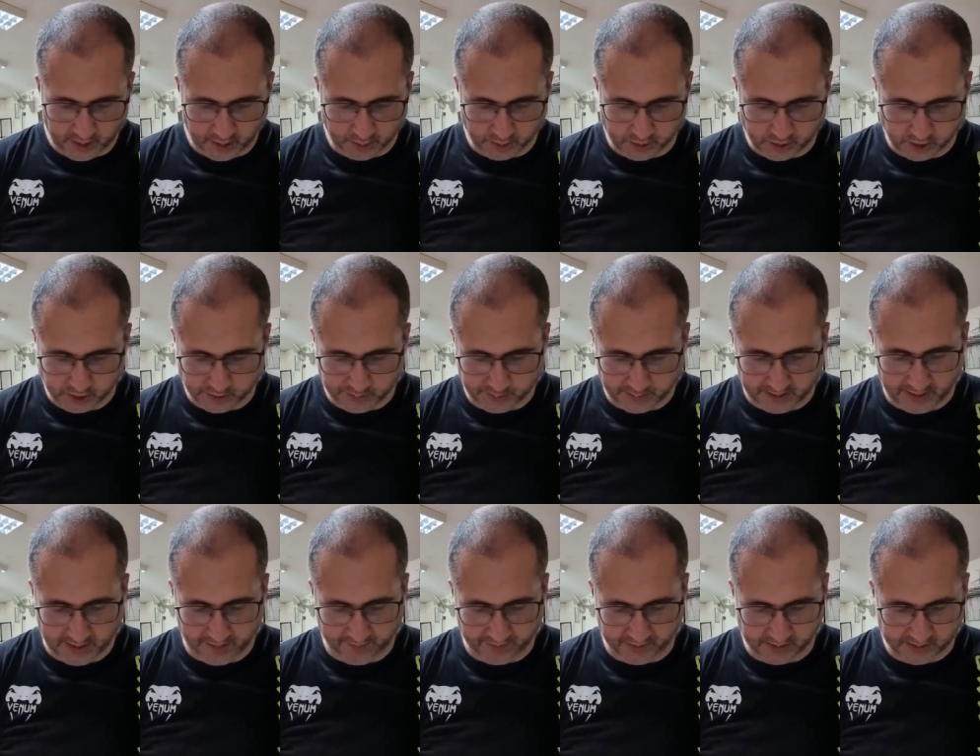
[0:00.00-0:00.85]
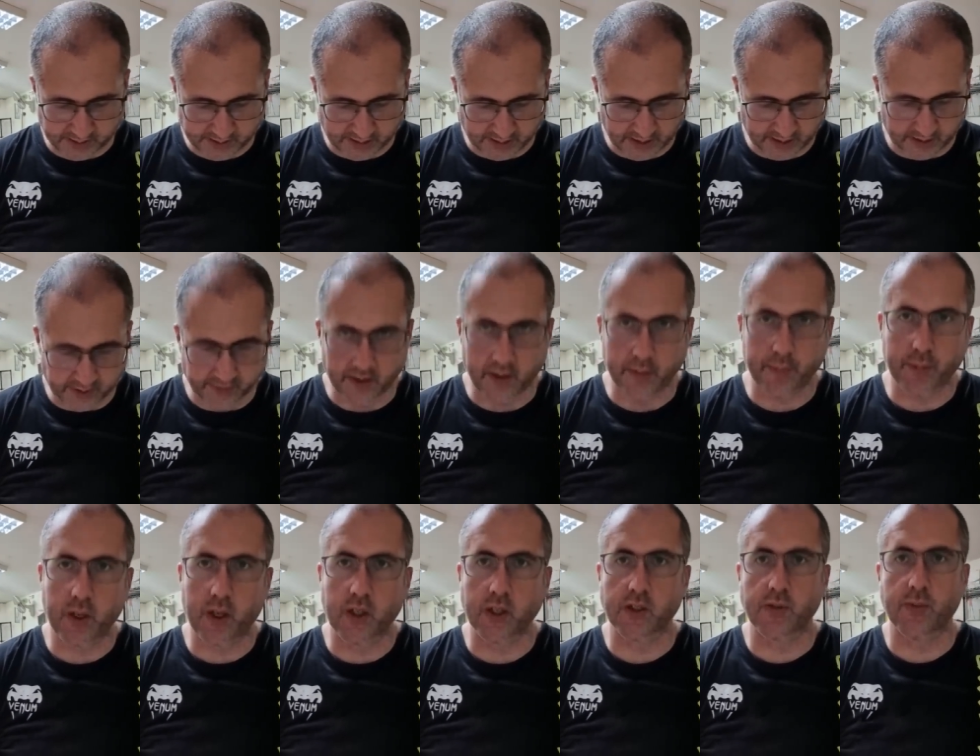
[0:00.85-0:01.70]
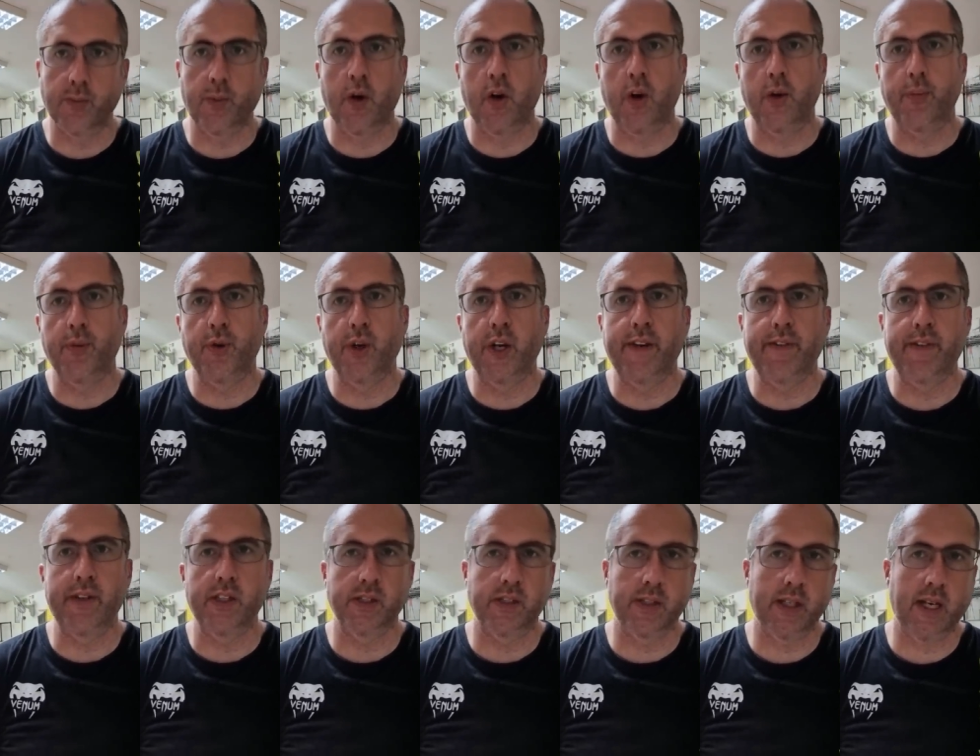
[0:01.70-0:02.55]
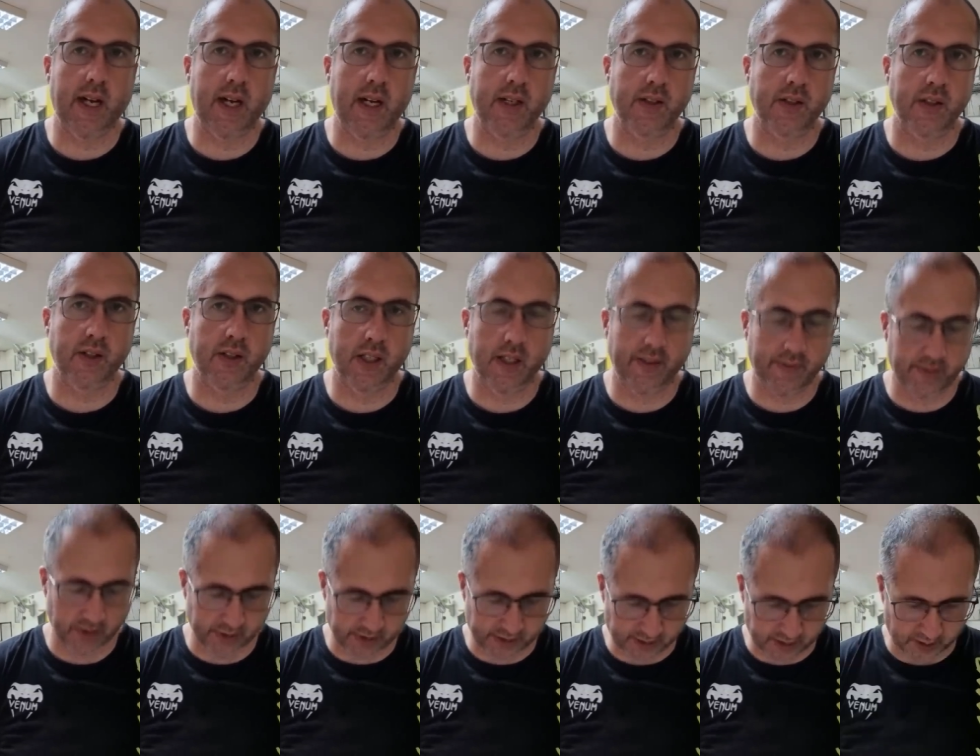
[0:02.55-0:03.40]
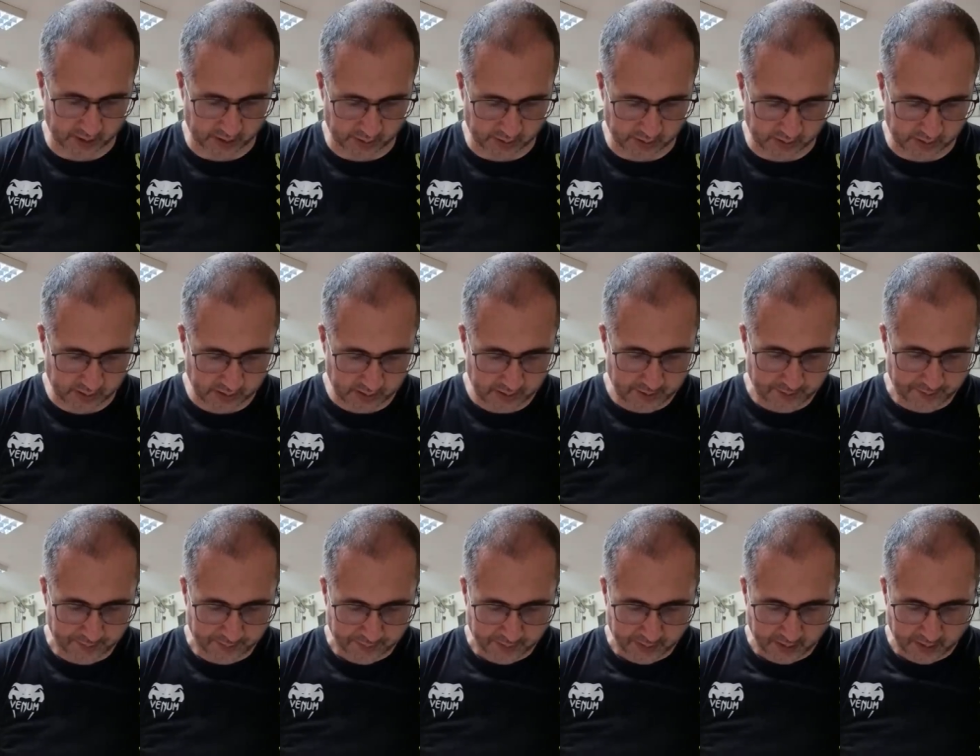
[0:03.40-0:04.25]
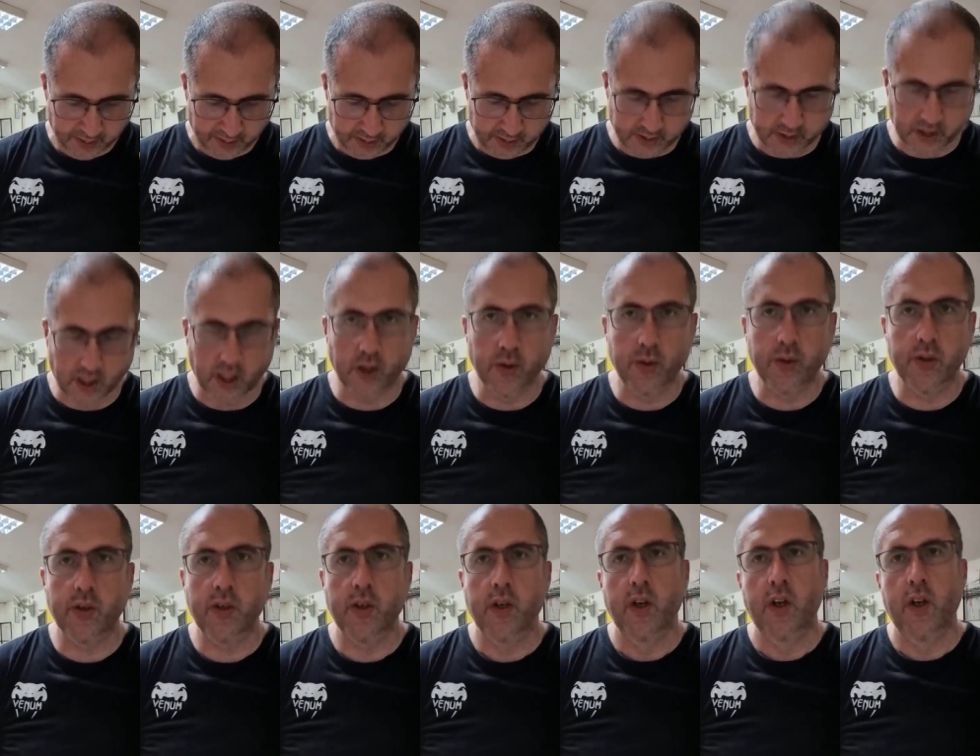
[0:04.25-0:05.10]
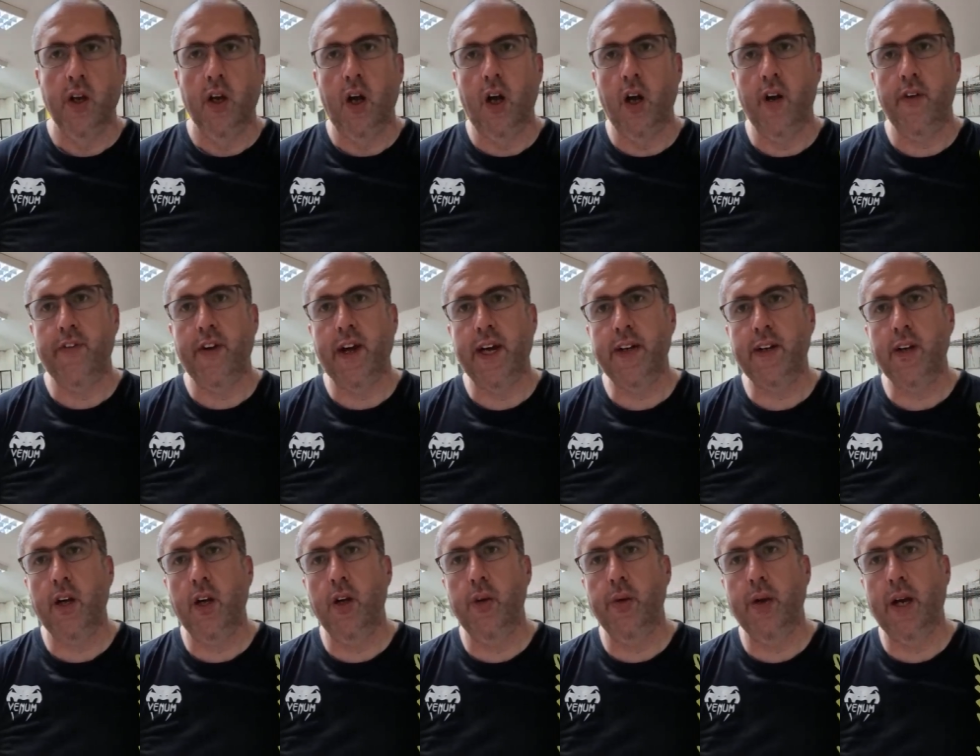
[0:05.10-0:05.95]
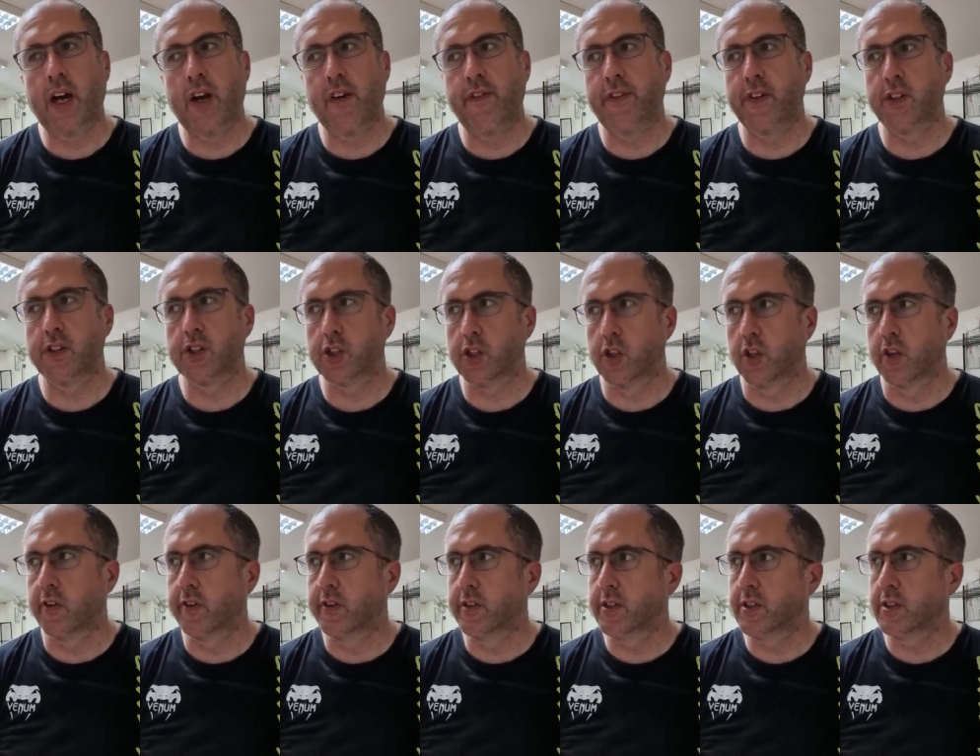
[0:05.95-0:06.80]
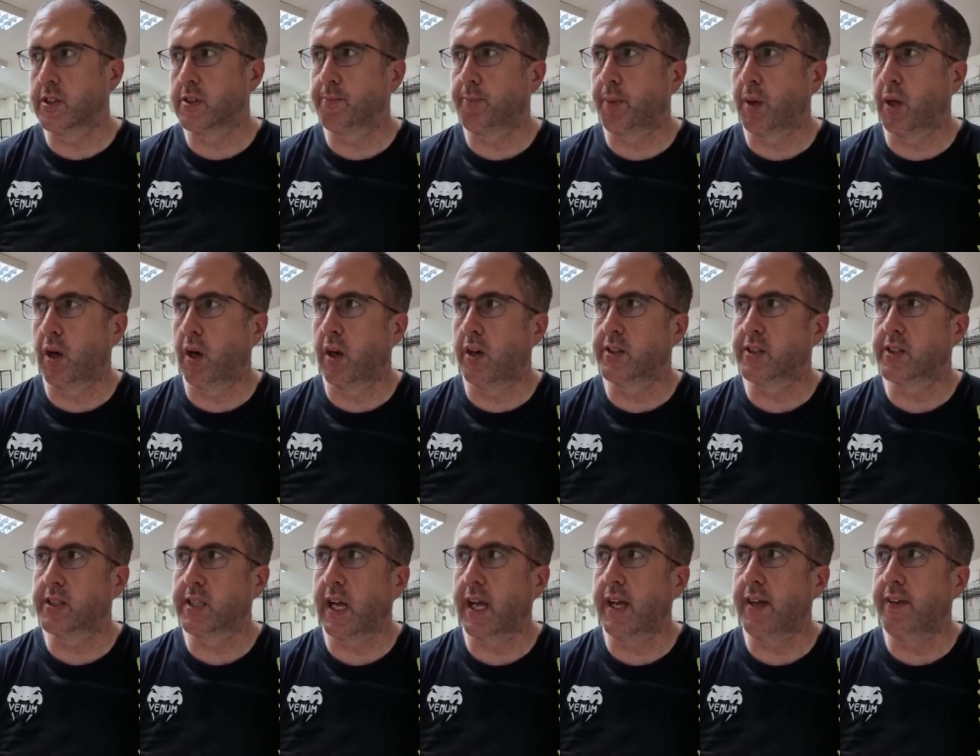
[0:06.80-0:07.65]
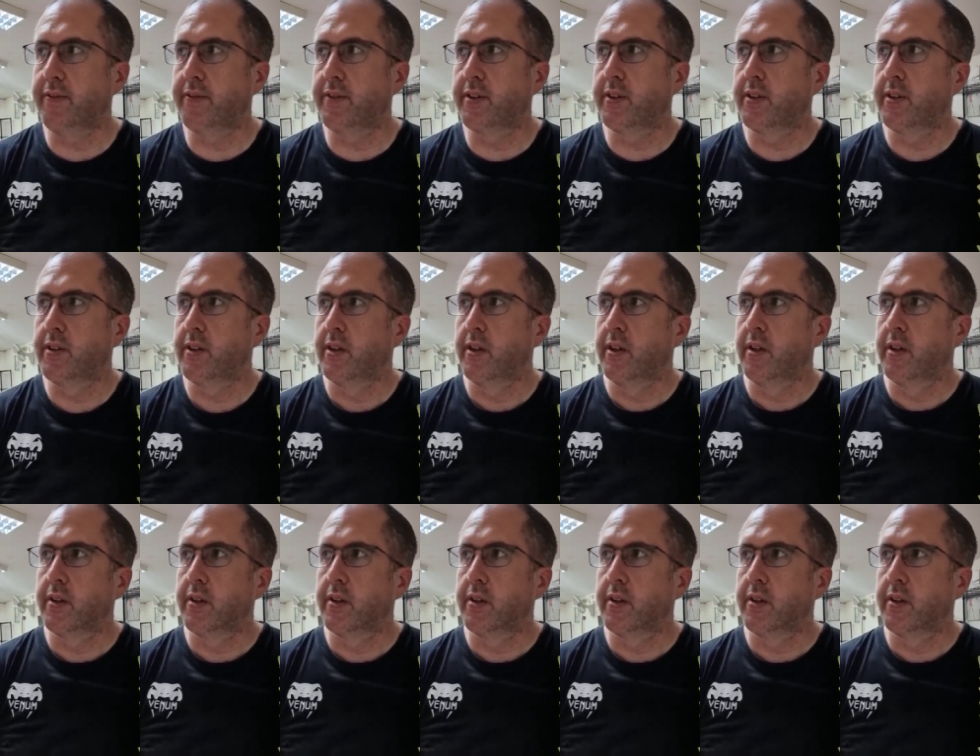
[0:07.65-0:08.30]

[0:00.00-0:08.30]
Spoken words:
would just be there for the sake of it because of my previous heart and liver issues. So I've had no health insurance, but I saved